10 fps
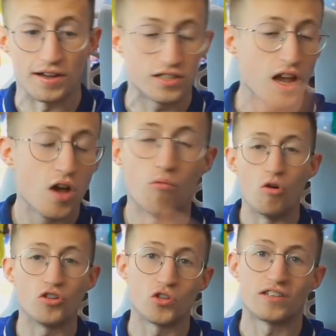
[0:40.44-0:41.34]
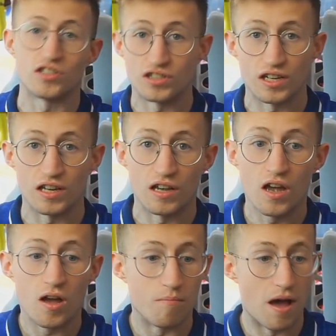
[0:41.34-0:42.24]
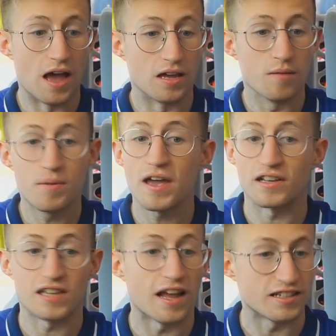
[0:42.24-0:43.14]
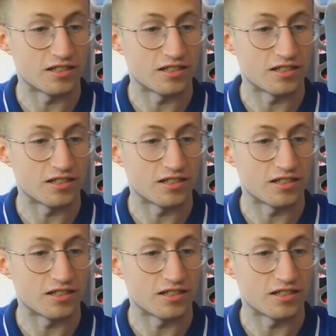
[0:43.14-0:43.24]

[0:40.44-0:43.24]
picks. Would you like to see my picks? And